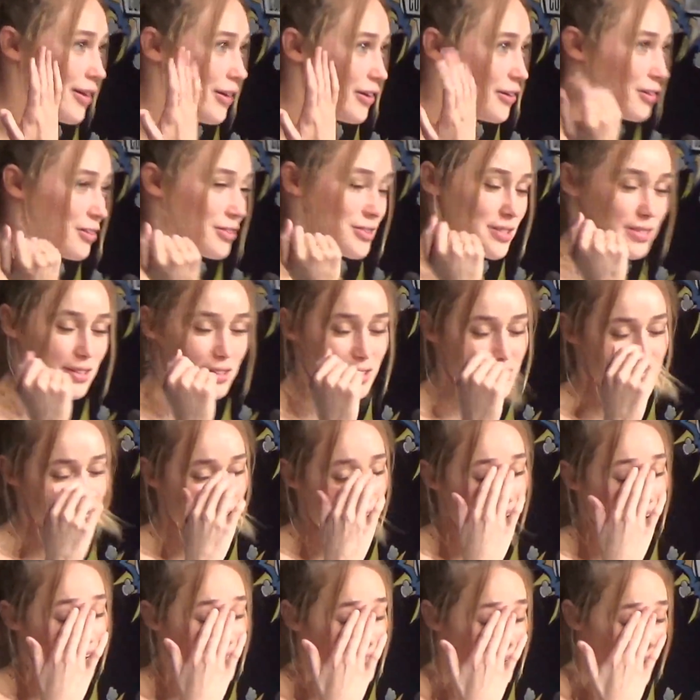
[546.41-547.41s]
giggles the
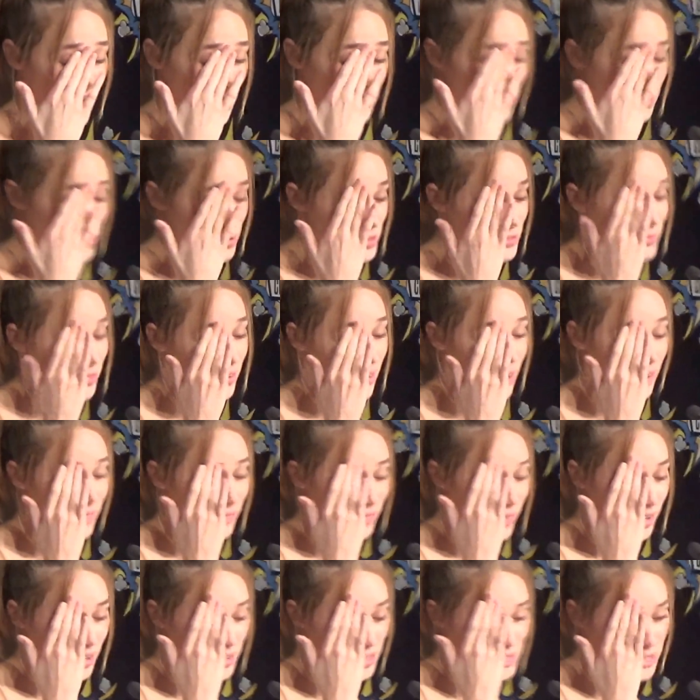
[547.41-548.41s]
entire time. It was very
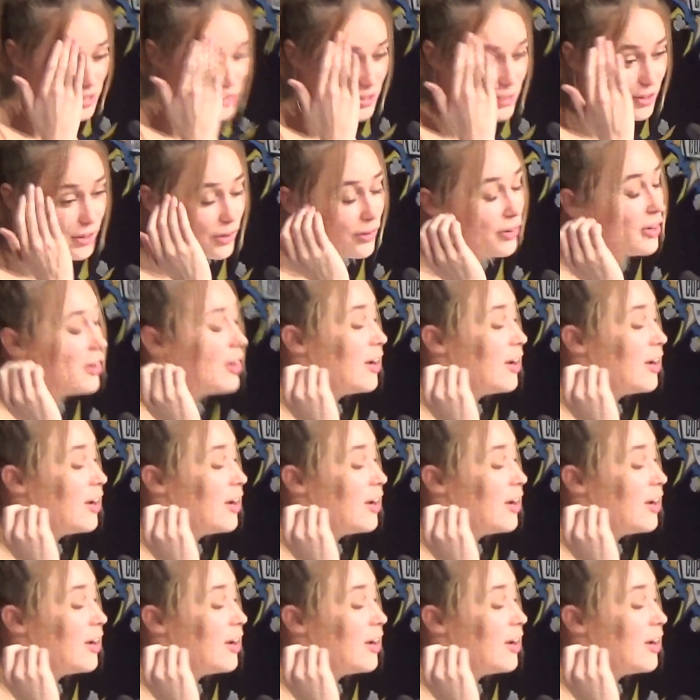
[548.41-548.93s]
funny to do.